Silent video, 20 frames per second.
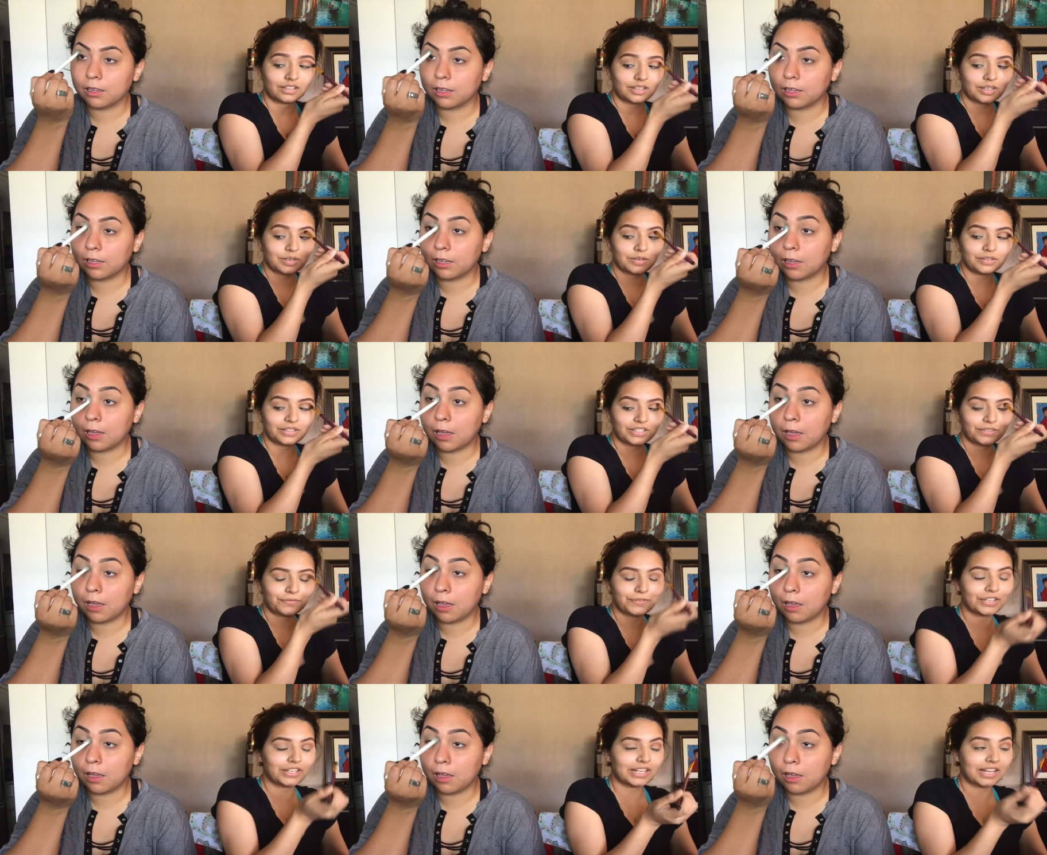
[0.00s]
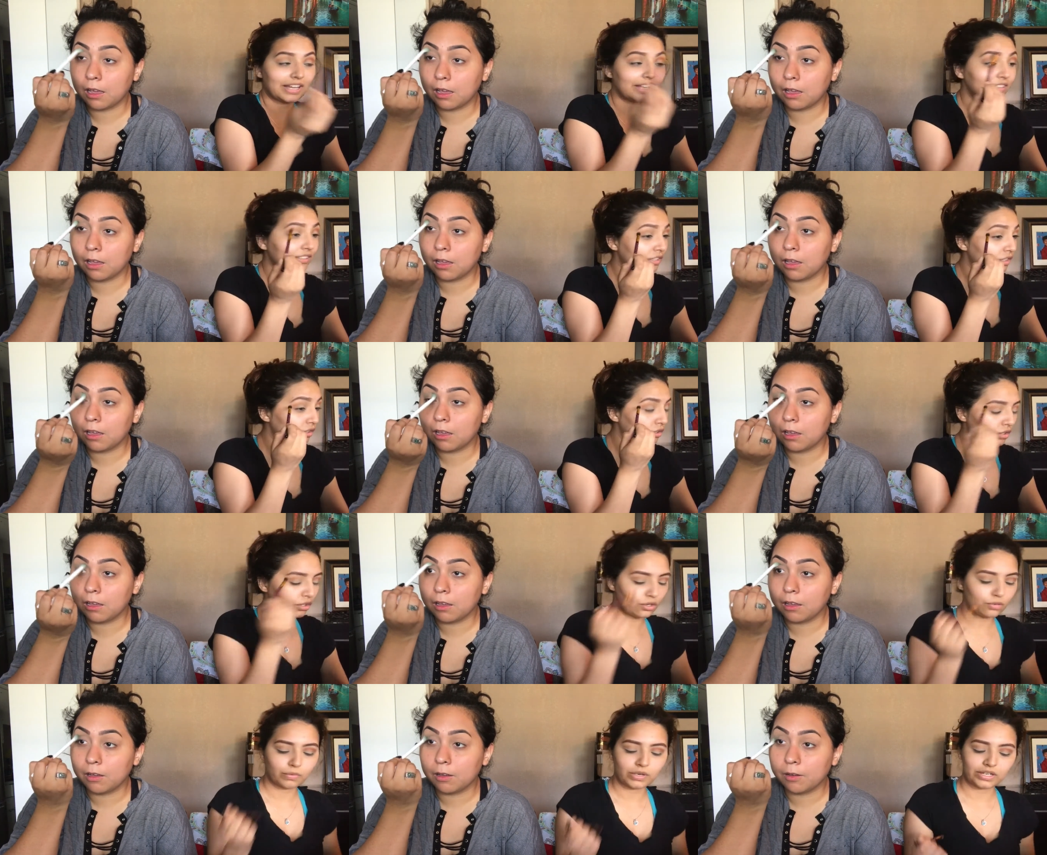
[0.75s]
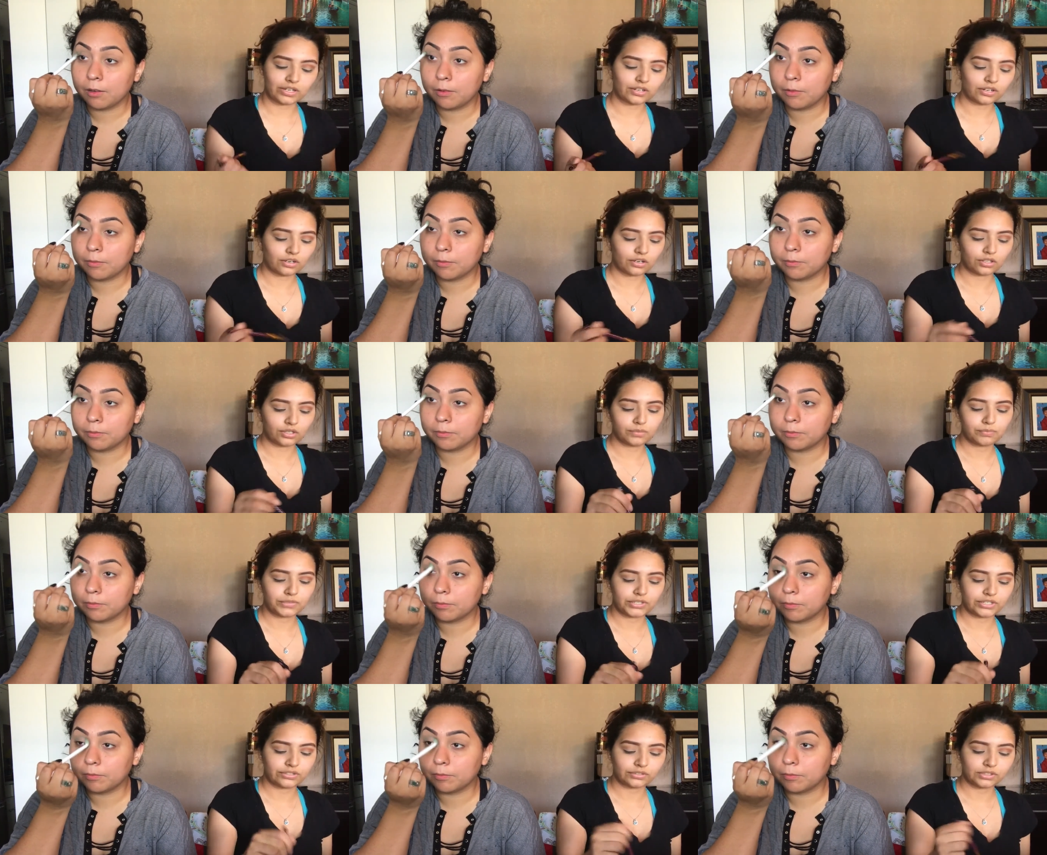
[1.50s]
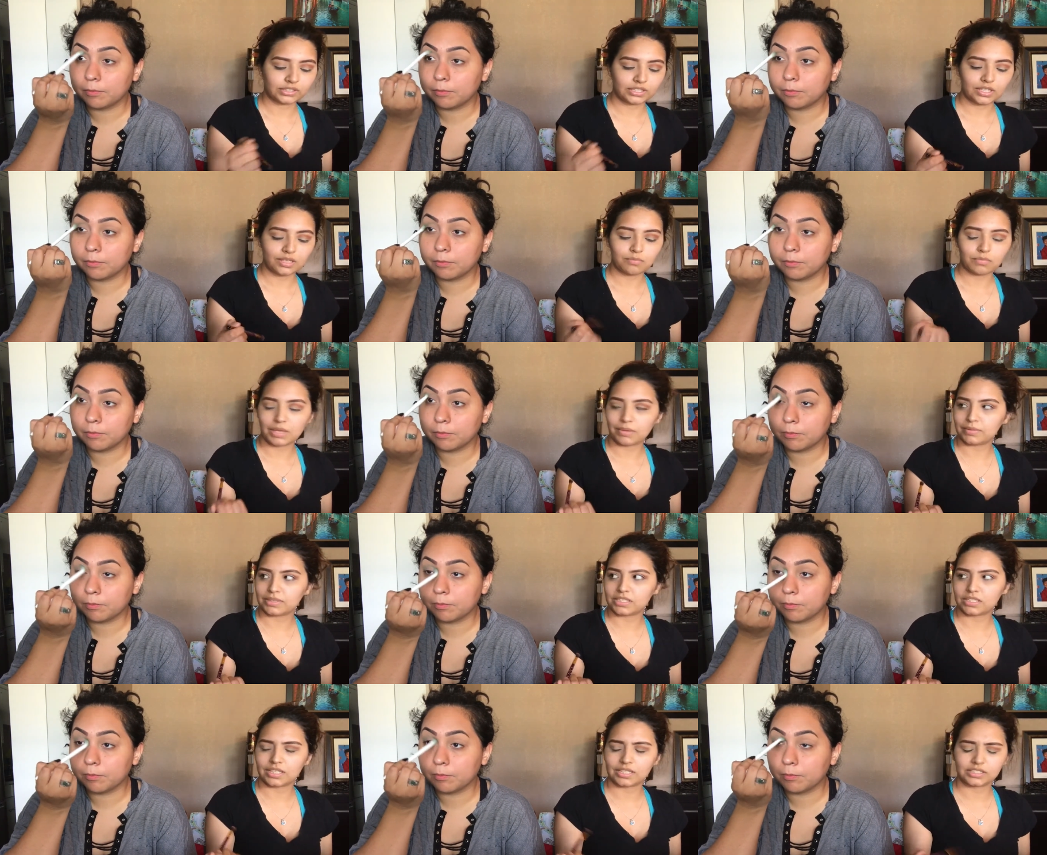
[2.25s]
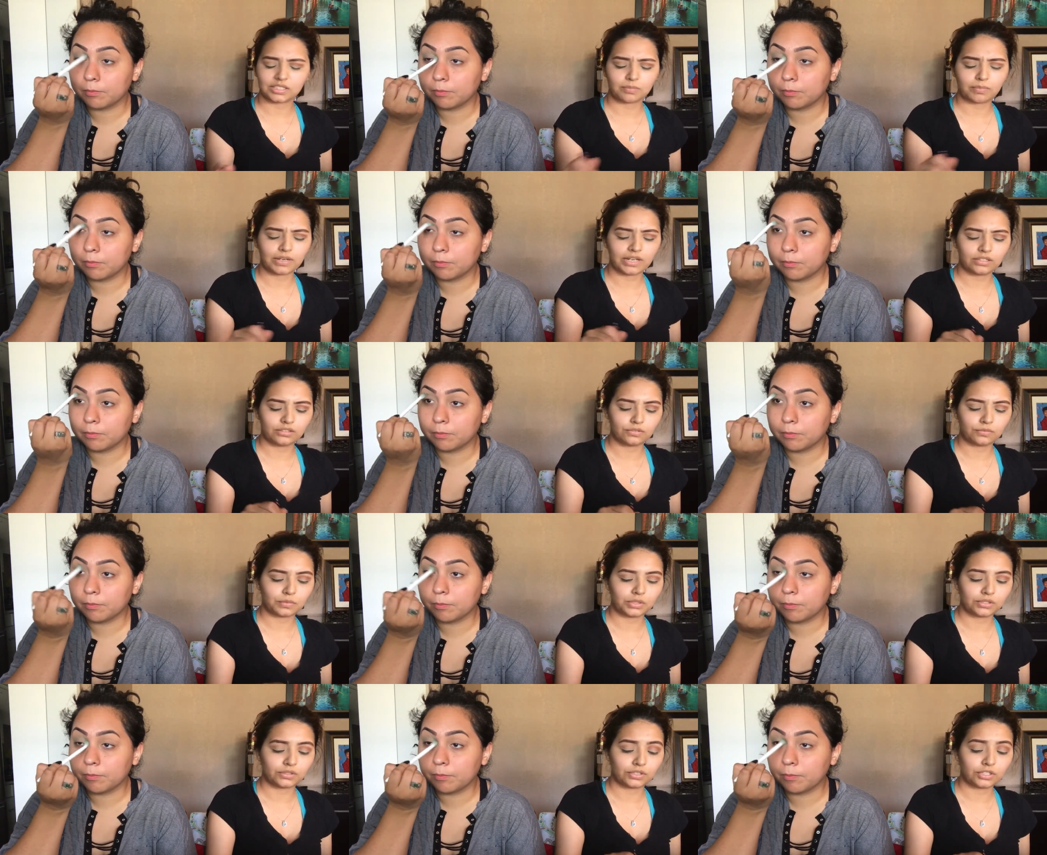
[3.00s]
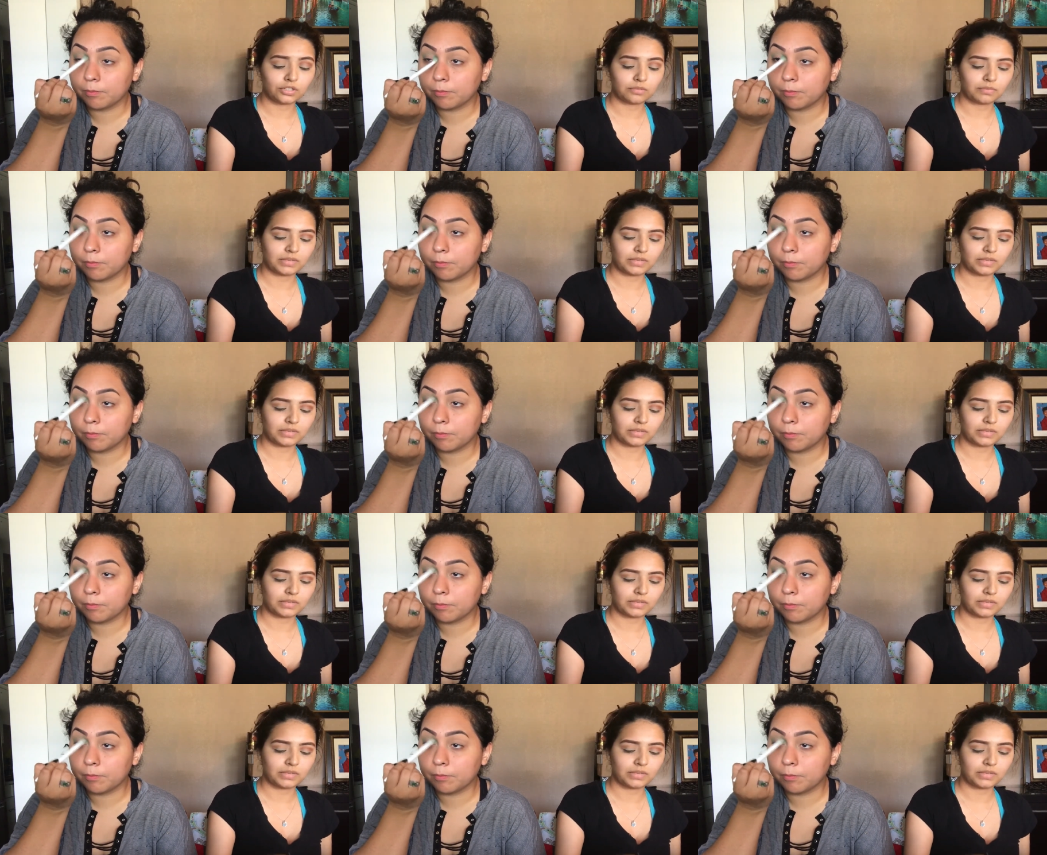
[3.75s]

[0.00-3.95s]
Speaker 1: I mean, if you guys know what are arm drills, maybe she explained in one of her